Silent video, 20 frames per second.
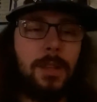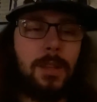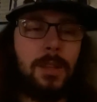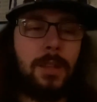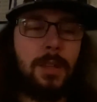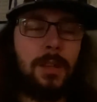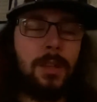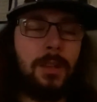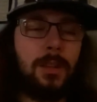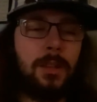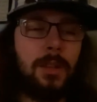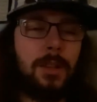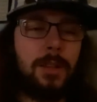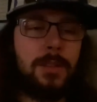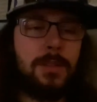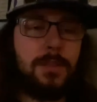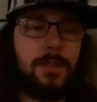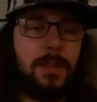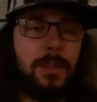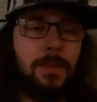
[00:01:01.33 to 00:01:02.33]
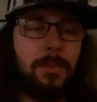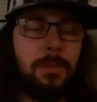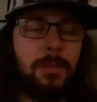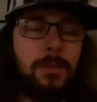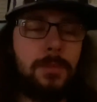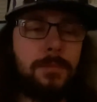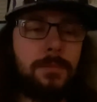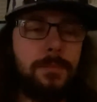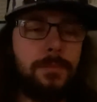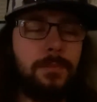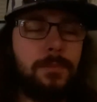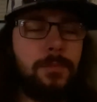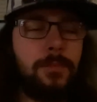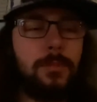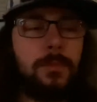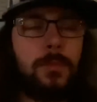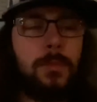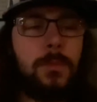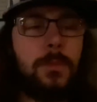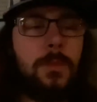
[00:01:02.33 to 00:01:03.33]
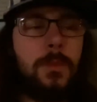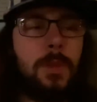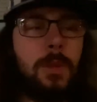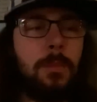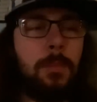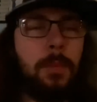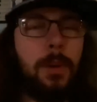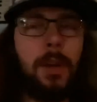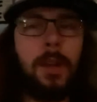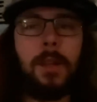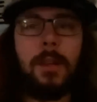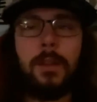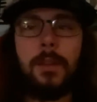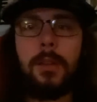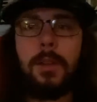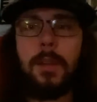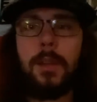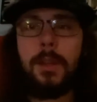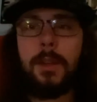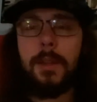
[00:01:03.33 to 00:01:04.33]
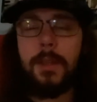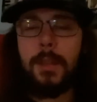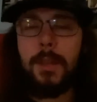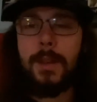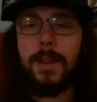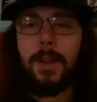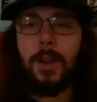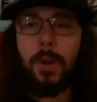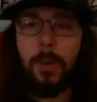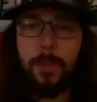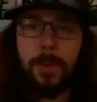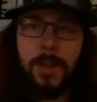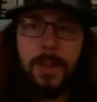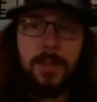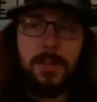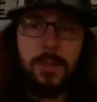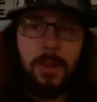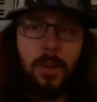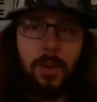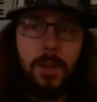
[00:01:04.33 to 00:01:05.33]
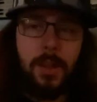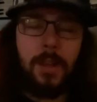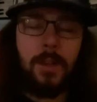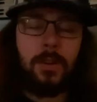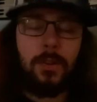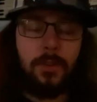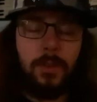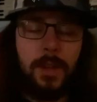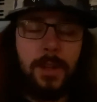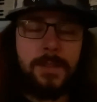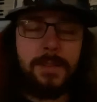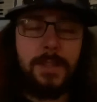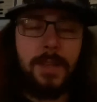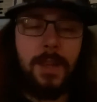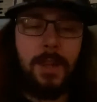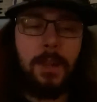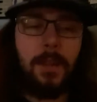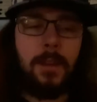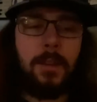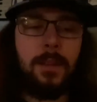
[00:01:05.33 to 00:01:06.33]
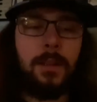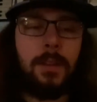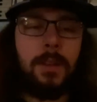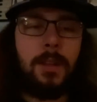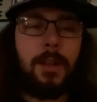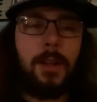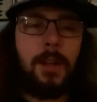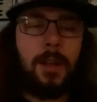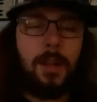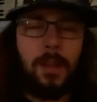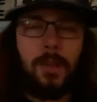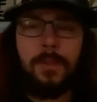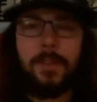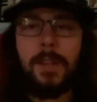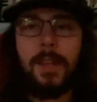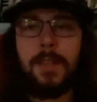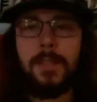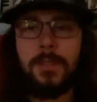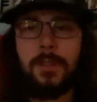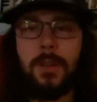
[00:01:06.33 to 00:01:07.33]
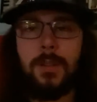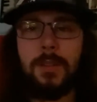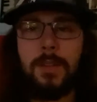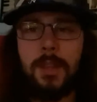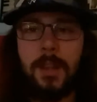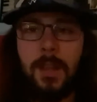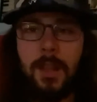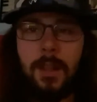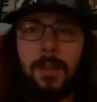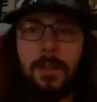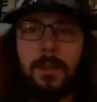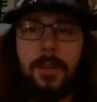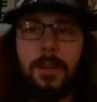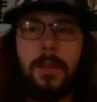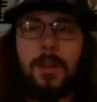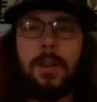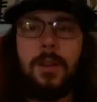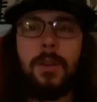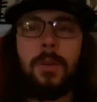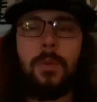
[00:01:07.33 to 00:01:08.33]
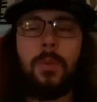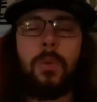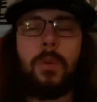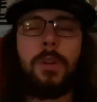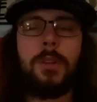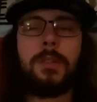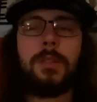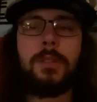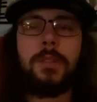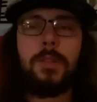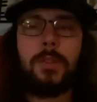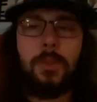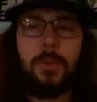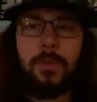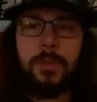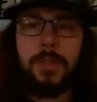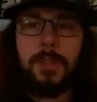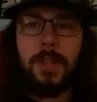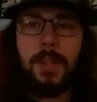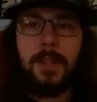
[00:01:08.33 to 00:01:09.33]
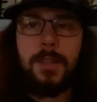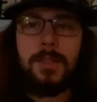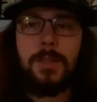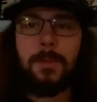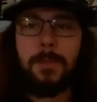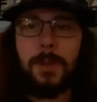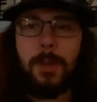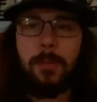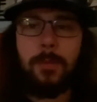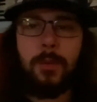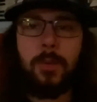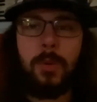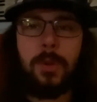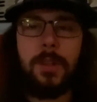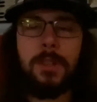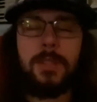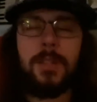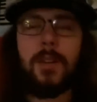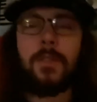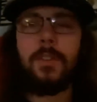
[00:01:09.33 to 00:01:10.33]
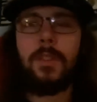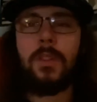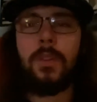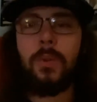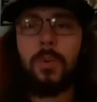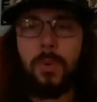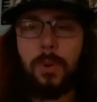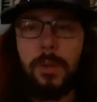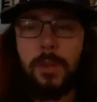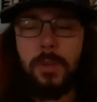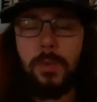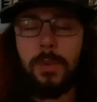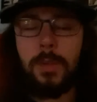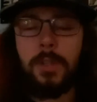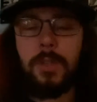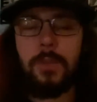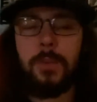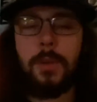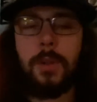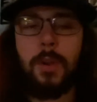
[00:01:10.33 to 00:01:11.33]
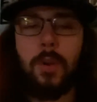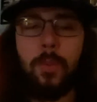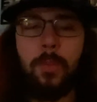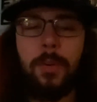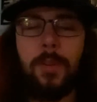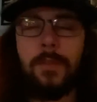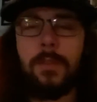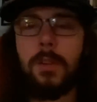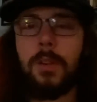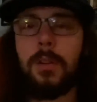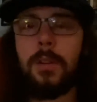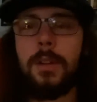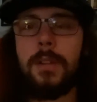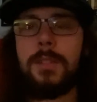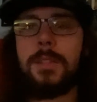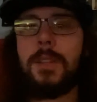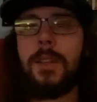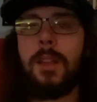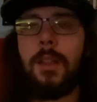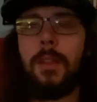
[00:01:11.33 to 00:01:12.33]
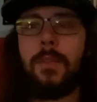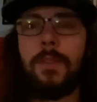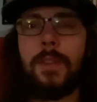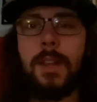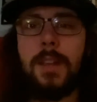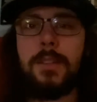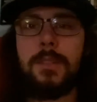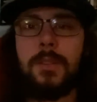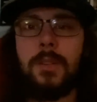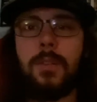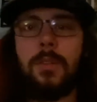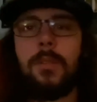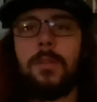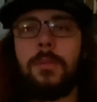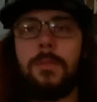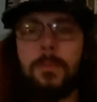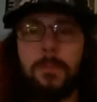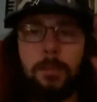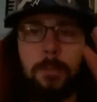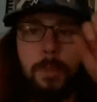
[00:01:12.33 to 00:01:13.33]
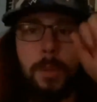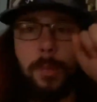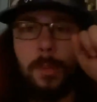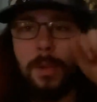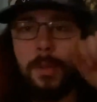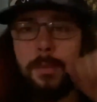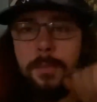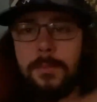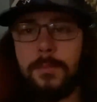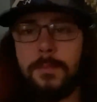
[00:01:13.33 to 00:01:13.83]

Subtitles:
get a good night's sleep. But yeah, I hope you guys all had a great day. I love you guys all. Today was Tuesday, September 27th, 2022. I hope you're having a great day. I love you guys all. Bye-bye.